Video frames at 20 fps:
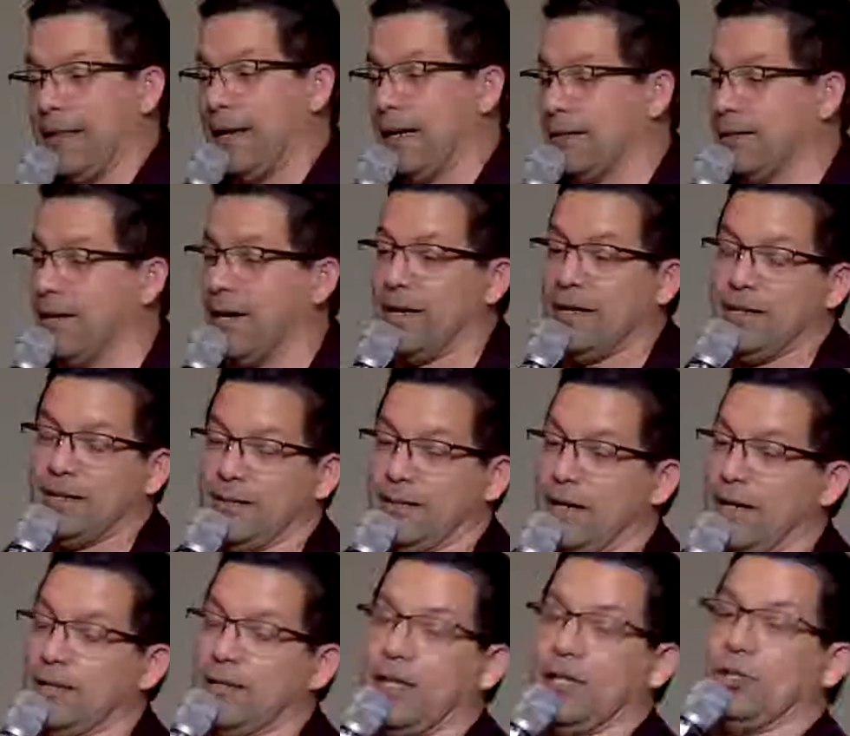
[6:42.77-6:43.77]
That's not his.
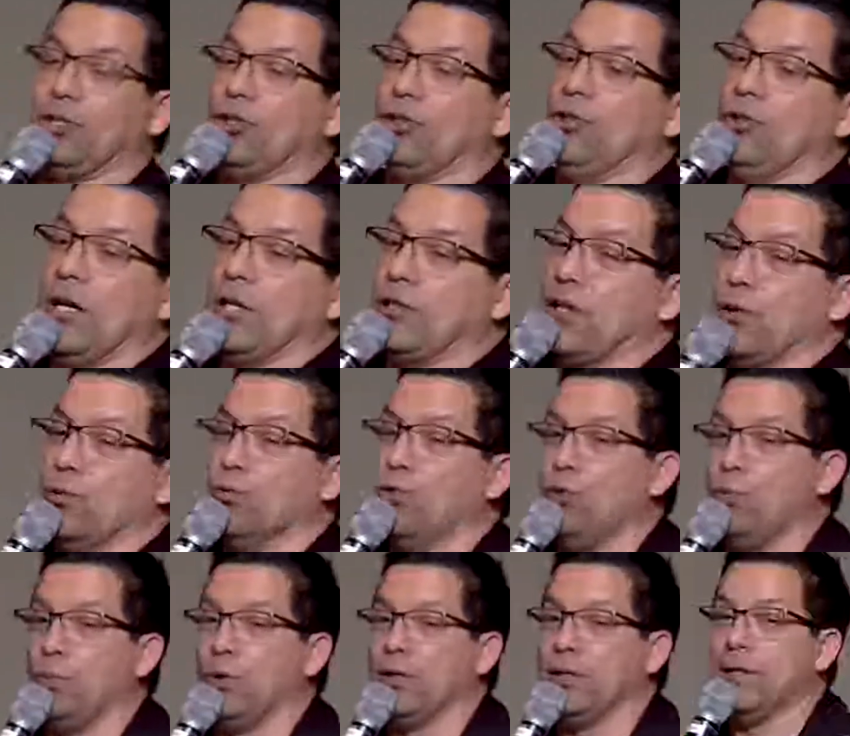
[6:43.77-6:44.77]
That's not. That's not
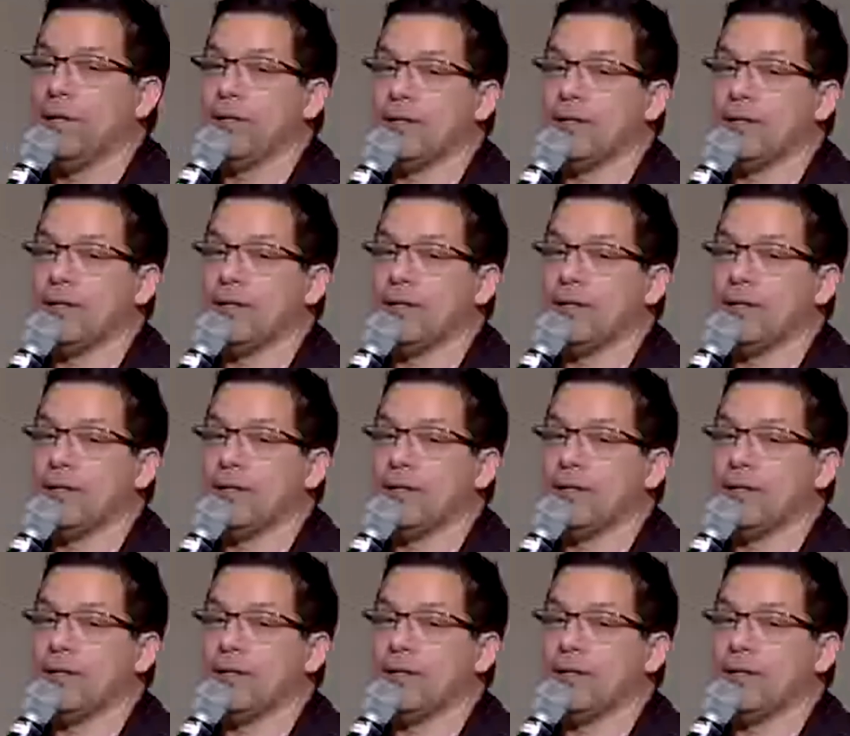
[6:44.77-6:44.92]
Reuben.